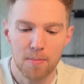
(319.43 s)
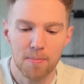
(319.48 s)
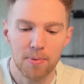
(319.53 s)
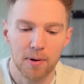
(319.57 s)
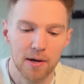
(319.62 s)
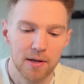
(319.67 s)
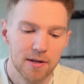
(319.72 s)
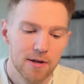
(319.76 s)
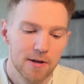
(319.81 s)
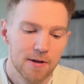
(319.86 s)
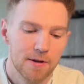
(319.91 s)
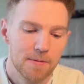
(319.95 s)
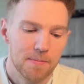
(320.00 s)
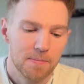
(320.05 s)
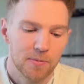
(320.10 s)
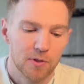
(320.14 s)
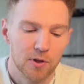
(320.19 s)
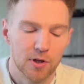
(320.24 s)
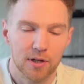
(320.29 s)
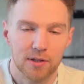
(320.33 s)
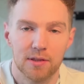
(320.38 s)
But
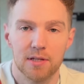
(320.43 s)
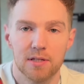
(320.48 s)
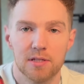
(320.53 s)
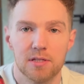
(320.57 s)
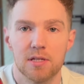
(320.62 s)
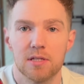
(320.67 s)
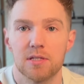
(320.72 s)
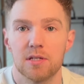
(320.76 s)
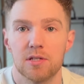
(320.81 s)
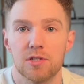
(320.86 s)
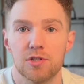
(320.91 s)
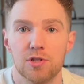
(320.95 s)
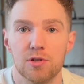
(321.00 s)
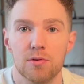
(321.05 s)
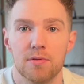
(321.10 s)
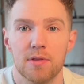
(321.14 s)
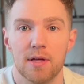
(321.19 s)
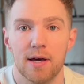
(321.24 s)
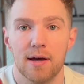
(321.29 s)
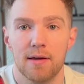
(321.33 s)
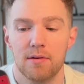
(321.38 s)
look, this is a
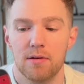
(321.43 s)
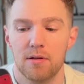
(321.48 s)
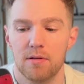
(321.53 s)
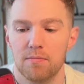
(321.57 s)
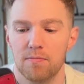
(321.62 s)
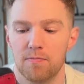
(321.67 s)
shoe that